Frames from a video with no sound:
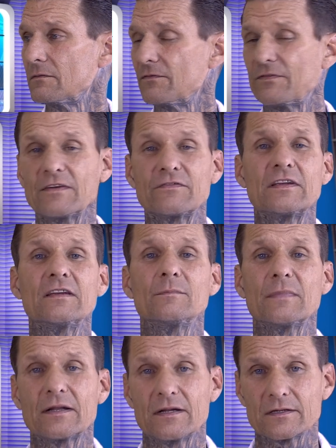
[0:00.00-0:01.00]

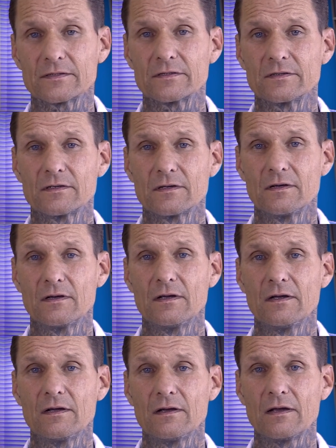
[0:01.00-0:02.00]
15 minutes.
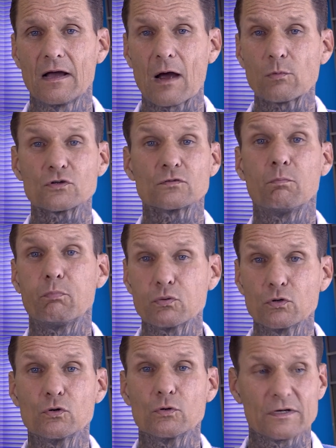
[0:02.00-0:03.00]
I was
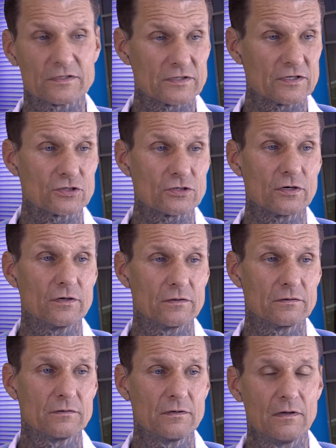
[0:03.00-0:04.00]
blue as this shirt.
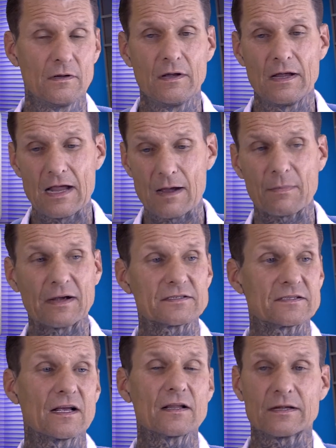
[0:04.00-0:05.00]
And my
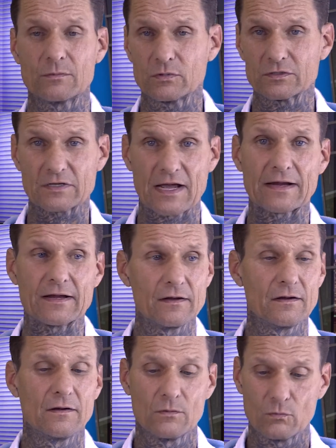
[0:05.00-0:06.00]
cellie was like,
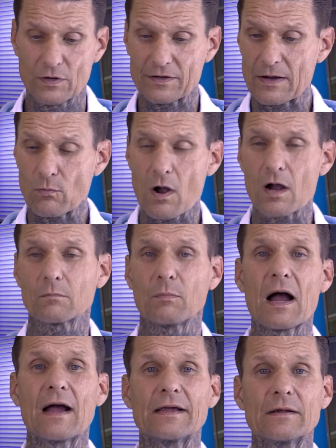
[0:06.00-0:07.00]
when they walked
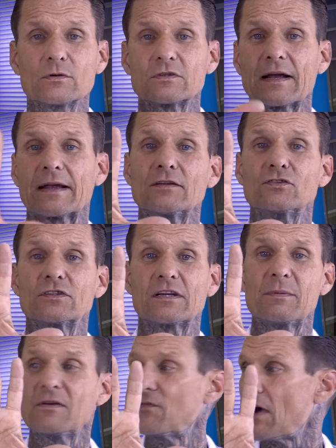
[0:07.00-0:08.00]
by, he was like, hey, just
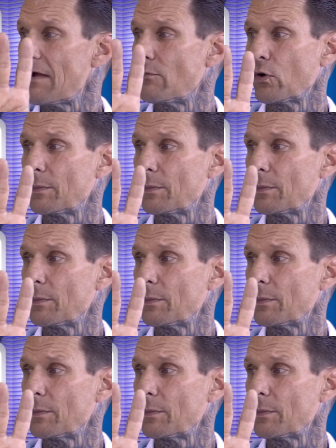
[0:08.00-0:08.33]
give me 5 more